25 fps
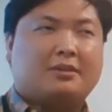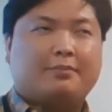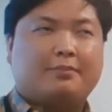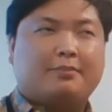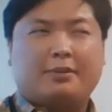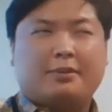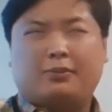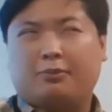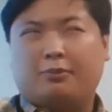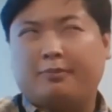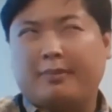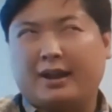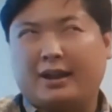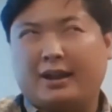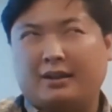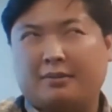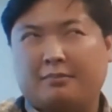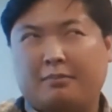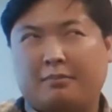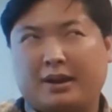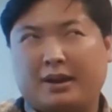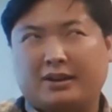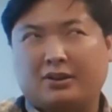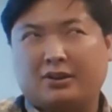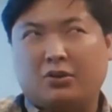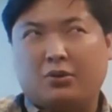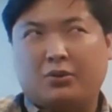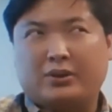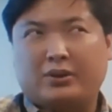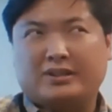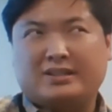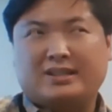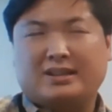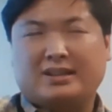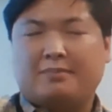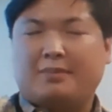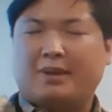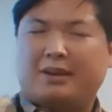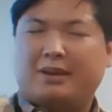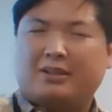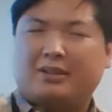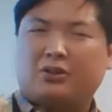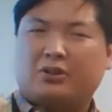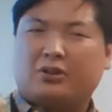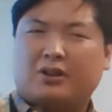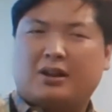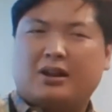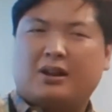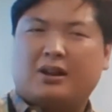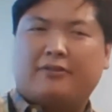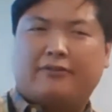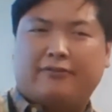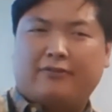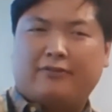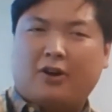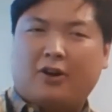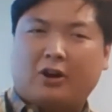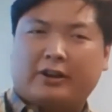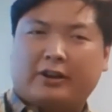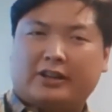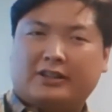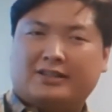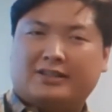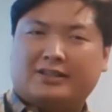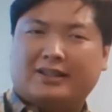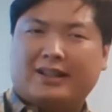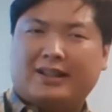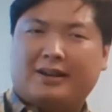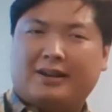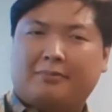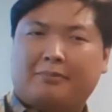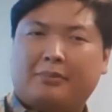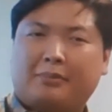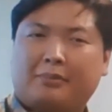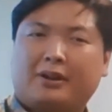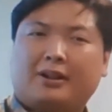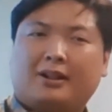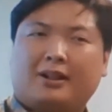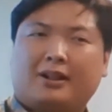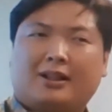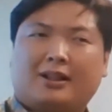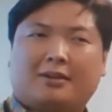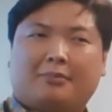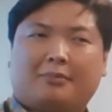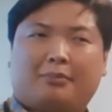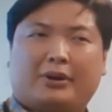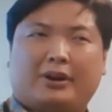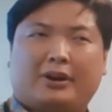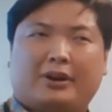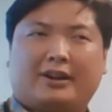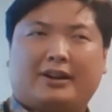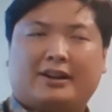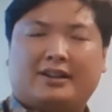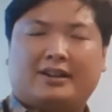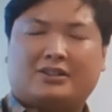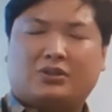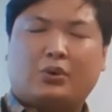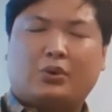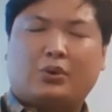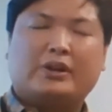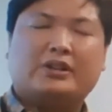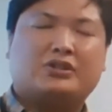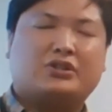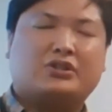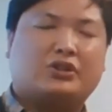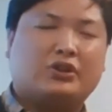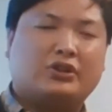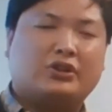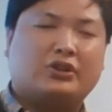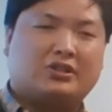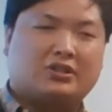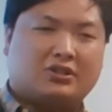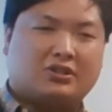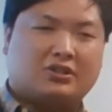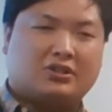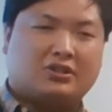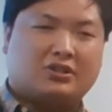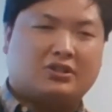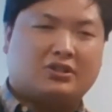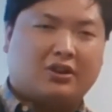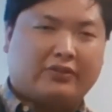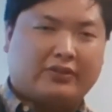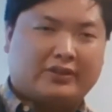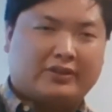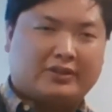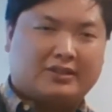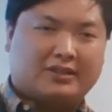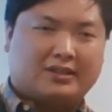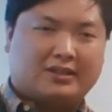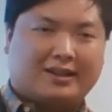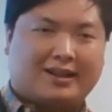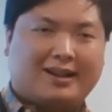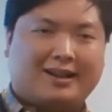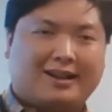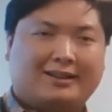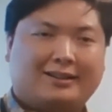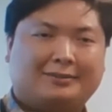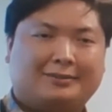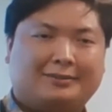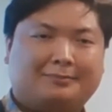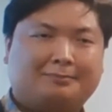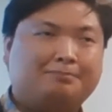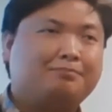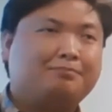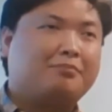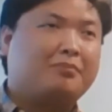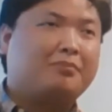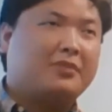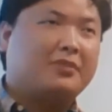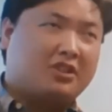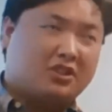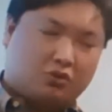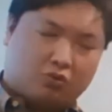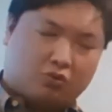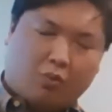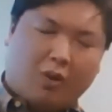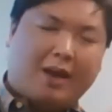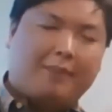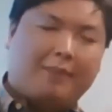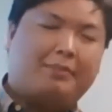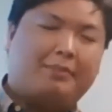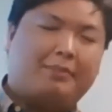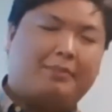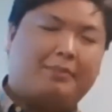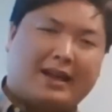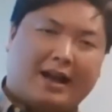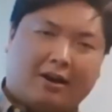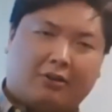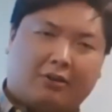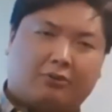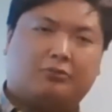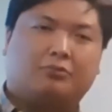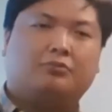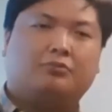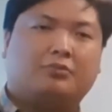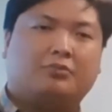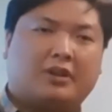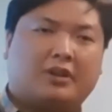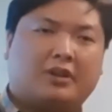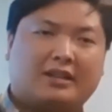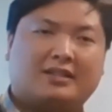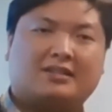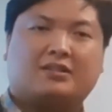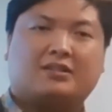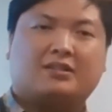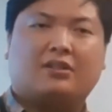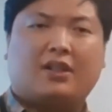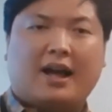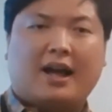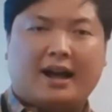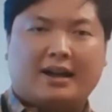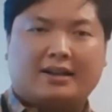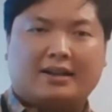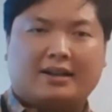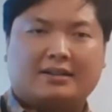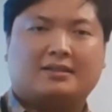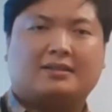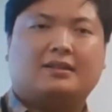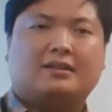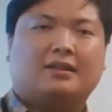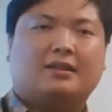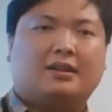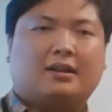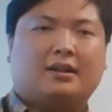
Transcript: Some people might notice it might look kind of foggy to them, but it's always good service to kind of just wipe it down. It's glass,